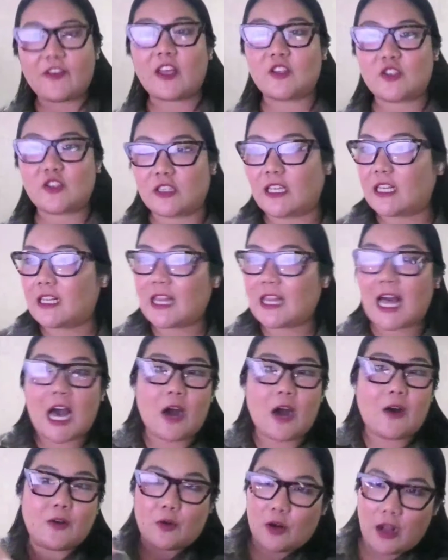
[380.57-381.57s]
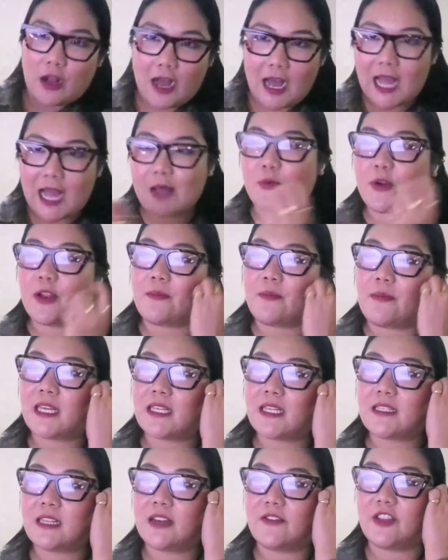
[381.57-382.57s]
to eventually cloud, or a hybrid
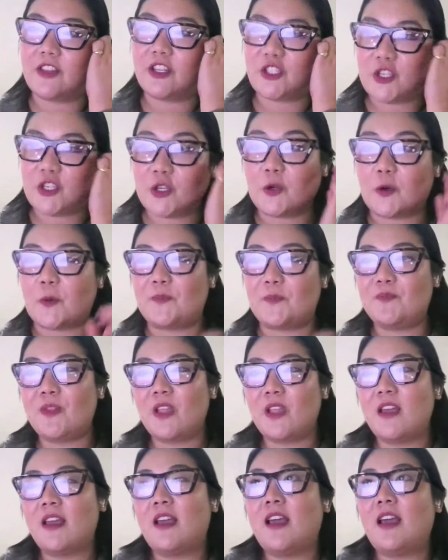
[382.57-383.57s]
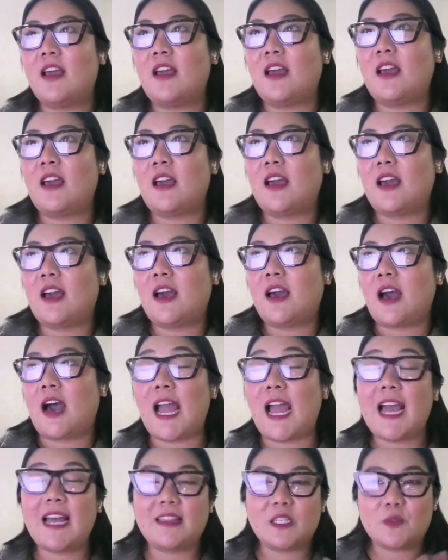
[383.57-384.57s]
mix of the two.
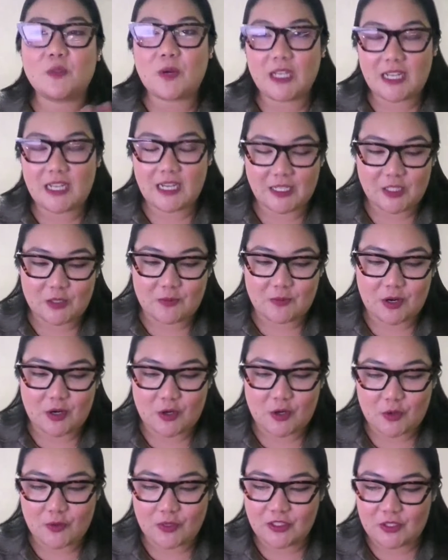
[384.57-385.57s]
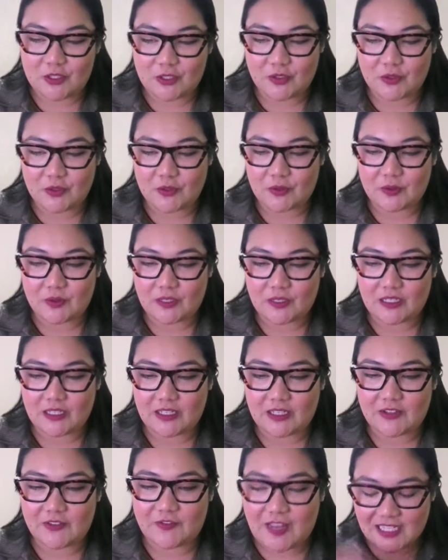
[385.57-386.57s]
I had this one customer who would do
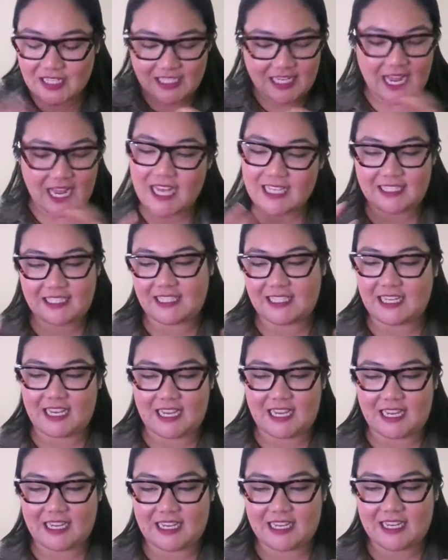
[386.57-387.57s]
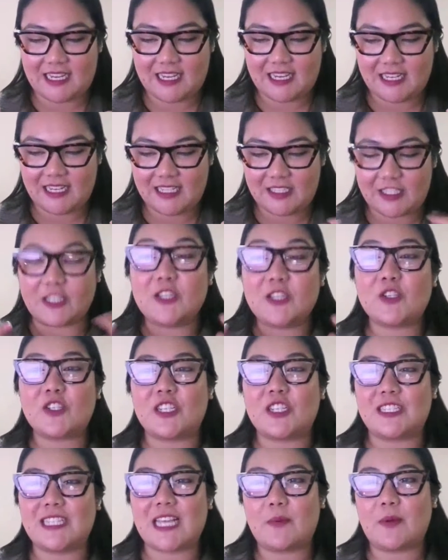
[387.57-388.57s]
fantastic
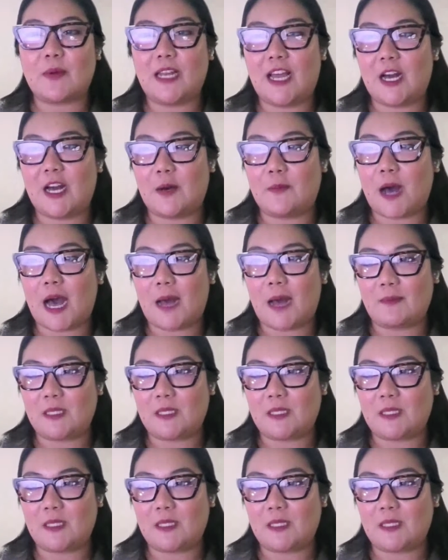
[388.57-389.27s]
solutions that would help